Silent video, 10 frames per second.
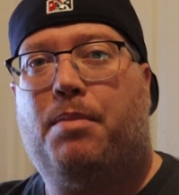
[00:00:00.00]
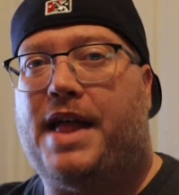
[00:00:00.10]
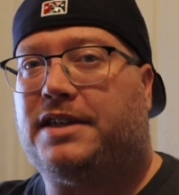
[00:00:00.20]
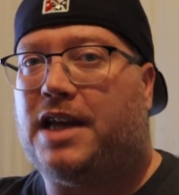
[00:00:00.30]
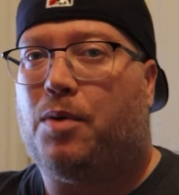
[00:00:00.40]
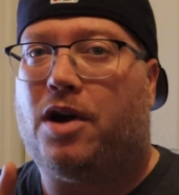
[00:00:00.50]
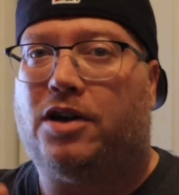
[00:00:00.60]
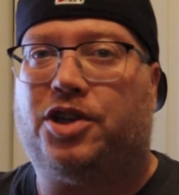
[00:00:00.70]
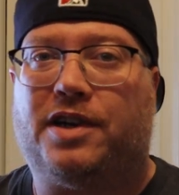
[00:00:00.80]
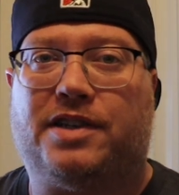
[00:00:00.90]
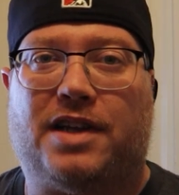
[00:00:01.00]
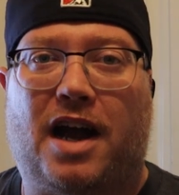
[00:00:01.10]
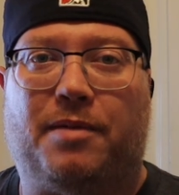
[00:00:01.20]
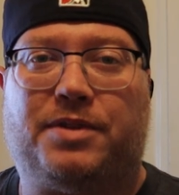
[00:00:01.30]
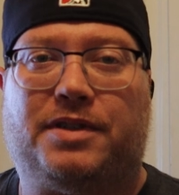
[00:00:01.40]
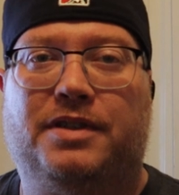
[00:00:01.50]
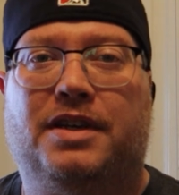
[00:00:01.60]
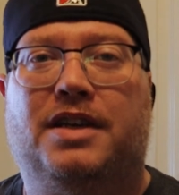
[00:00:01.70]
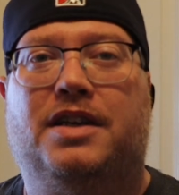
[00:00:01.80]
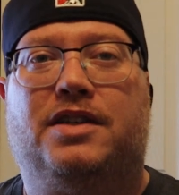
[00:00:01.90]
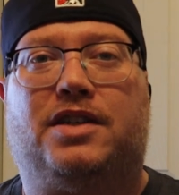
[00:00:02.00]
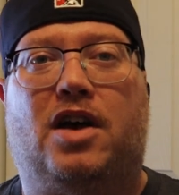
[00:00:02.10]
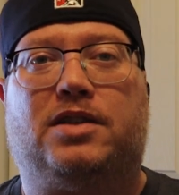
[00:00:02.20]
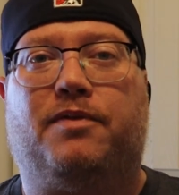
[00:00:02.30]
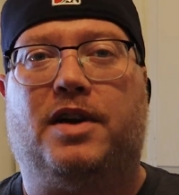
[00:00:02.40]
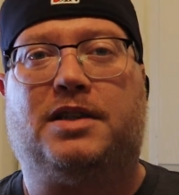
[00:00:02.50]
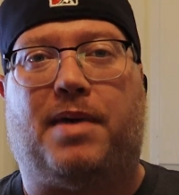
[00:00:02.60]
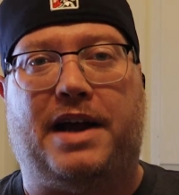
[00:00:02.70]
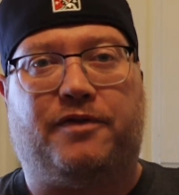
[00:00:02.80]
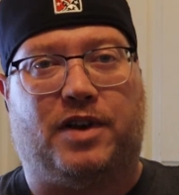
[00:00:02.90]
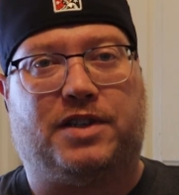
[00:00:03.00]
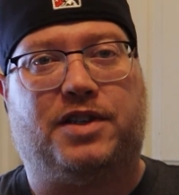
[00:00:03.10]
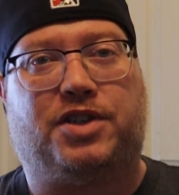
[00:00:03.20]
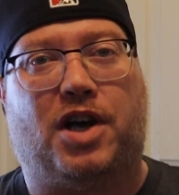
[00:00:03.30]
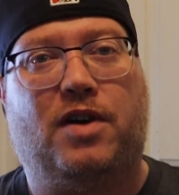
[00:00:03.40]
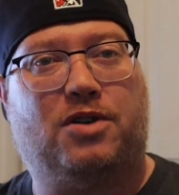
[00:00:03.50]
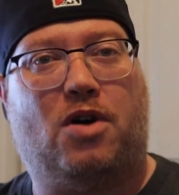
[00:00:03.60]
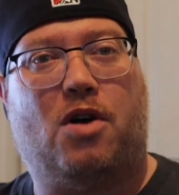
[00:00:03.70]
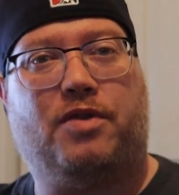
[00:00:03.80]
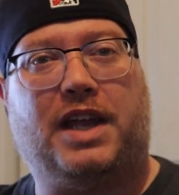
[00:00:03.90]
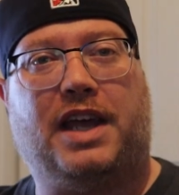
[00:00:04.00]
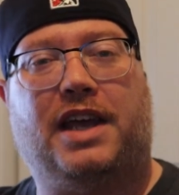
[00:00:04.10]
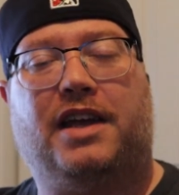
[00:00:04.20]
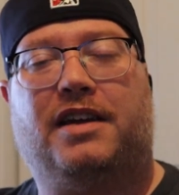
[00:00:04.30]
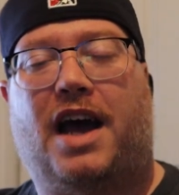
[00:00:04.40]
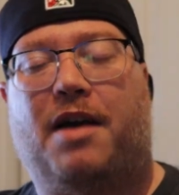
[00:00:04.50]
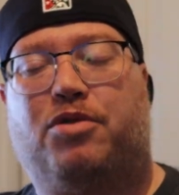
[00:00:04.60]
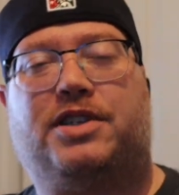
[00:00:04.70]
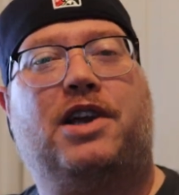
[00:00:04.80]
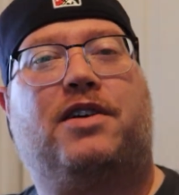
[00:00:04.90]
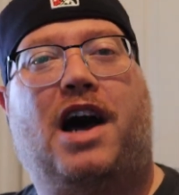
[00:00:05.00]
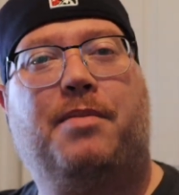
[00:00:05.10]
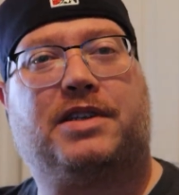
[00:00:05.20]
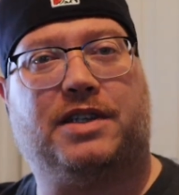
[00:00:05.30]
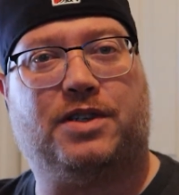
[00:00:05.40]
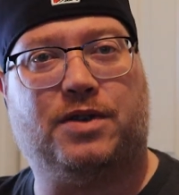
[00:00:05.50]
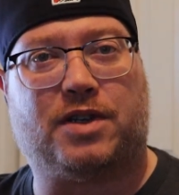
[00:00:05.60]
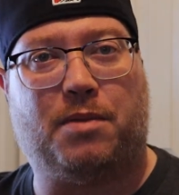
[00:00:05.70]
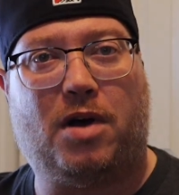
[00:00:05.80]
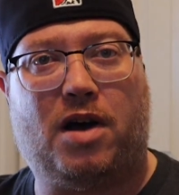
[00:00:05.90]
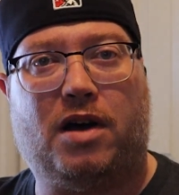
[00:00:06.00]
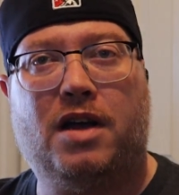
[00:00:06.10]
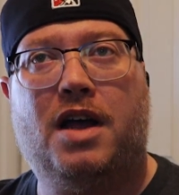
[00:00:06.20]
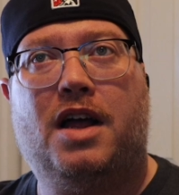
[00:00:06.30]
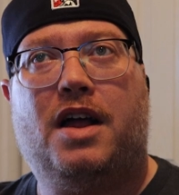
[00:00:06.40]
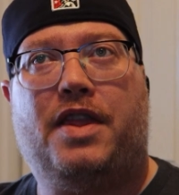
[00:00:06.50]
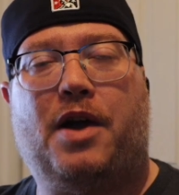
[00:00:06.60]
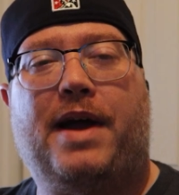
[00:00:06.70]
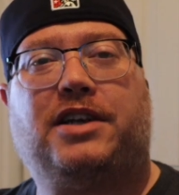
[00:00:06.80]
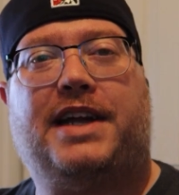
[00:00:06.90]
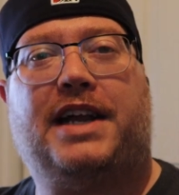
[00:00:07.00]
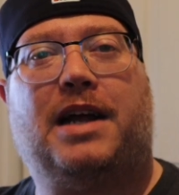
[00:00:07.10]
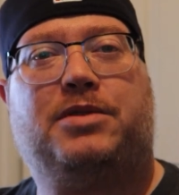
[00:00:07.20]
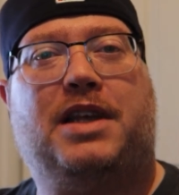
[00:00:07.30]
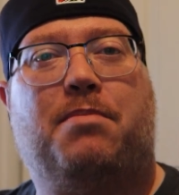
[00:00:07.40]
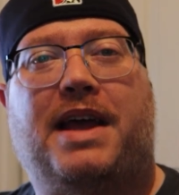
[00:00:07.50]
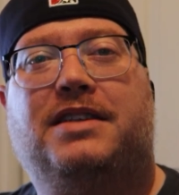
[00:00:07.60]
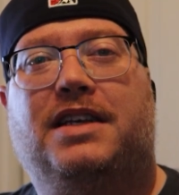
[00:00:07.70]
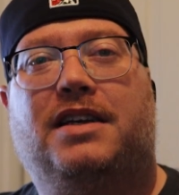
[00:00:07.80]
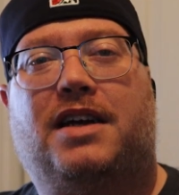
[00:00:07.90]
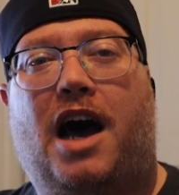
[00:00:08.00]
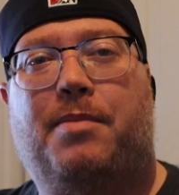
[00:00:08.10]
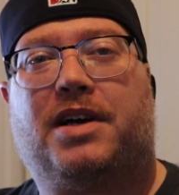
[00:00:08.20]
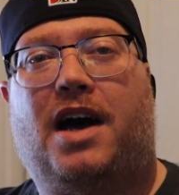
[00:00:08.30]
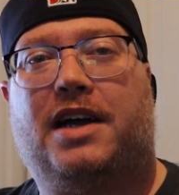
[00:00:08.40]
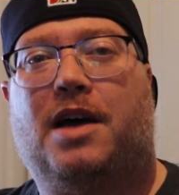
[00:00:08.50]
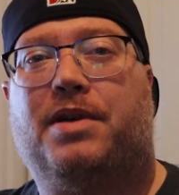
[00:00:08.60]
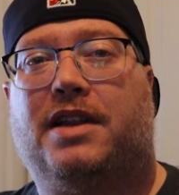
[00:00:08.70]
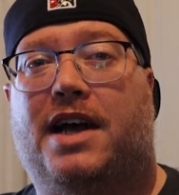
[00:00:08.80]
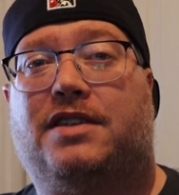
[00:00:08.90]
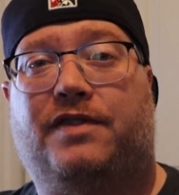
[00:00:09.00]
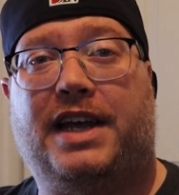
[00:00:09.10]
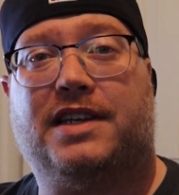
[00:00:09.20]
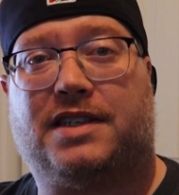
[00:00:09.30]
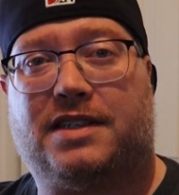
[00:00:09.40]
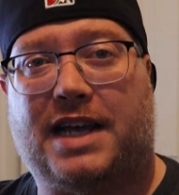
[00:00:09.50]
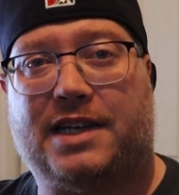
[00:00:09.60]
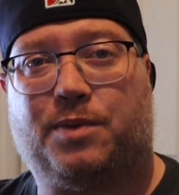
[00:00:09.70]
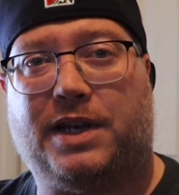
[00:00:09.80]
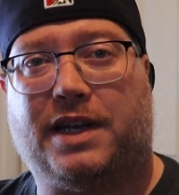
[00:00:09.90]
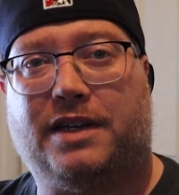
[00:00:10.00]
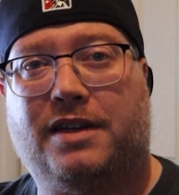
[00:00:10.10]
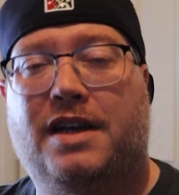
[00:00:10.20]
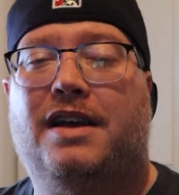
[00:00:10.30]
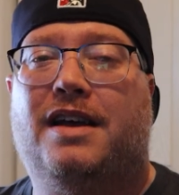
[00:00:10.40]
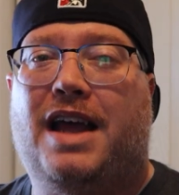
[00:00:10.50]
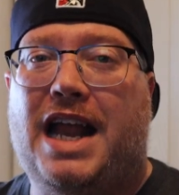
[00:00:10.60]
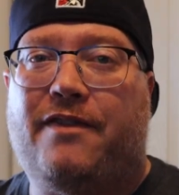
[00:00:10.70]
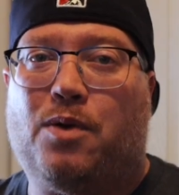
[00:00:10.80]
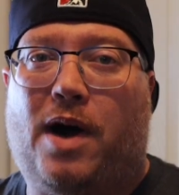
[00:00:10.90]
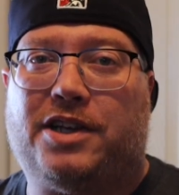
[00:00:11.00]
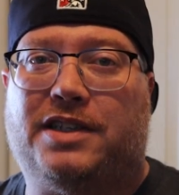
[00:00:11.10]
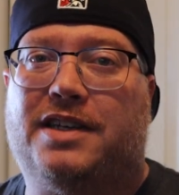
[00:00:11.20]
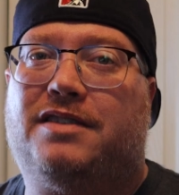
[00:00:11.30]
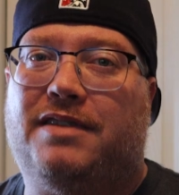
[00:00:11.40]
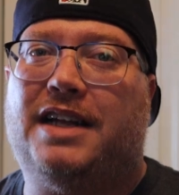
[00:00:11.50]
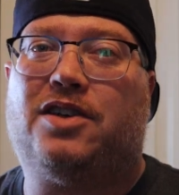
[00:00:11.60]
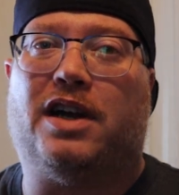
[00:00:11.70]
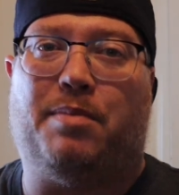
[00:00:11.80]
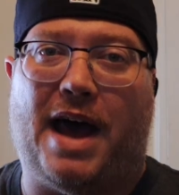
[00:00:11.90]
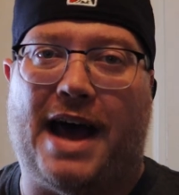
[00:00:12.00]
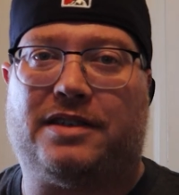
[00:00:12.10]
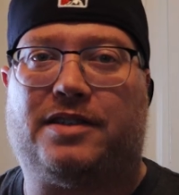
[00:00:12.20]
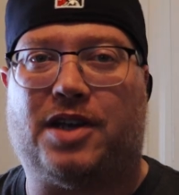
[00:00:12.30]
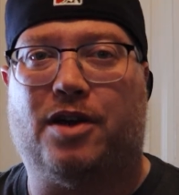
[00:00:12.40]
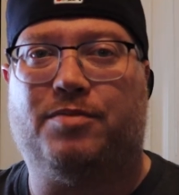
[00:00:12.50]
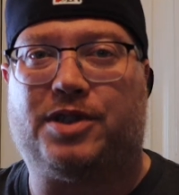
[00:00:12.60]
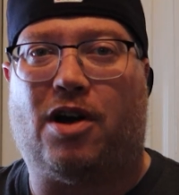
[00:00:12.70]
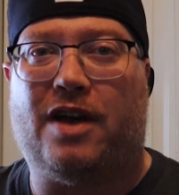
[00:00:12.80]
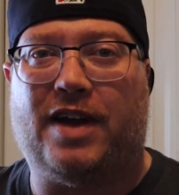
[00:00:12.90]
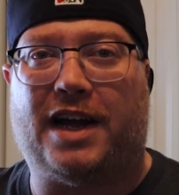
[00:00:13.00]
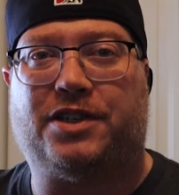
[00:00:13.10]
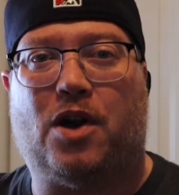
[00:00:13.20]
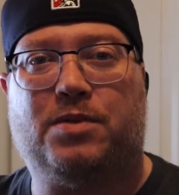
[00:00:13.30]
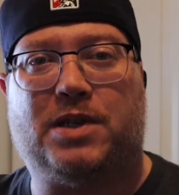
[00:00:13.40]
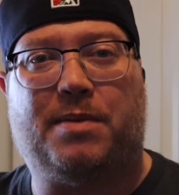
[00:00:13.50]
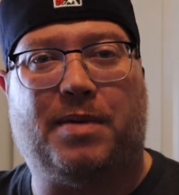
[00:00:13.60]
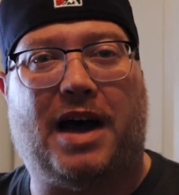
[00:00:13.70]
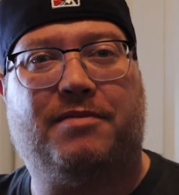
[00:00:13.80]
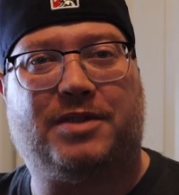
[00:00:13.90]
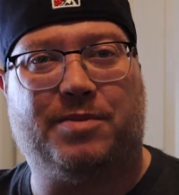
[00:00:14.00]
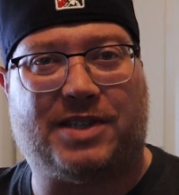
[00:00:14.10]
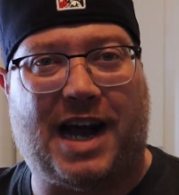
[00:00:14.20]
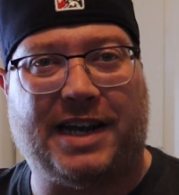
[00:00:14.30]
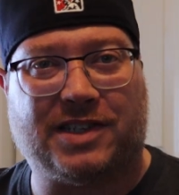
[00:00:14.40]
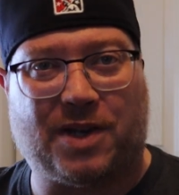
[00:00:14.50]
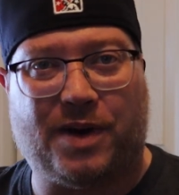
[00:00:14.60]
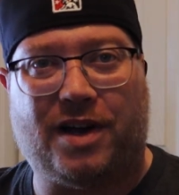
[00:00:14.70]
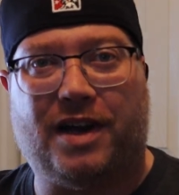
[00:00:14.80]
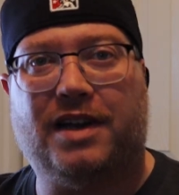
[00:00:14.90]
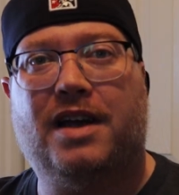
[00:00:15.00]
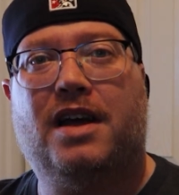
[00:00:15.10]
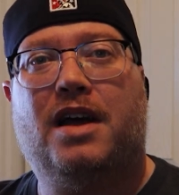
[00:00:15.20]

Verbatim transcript: But that's not where our journey stops. So some friends of mine and friends of the show who own the uh, Presidio Comics in Tucson Mall, they were actually heading up to the amazing Comic Con up in Las Vegas this last weekend. And if you're watching this, it's already passed, so I'm sorry if I got your hopes up about some signings going on.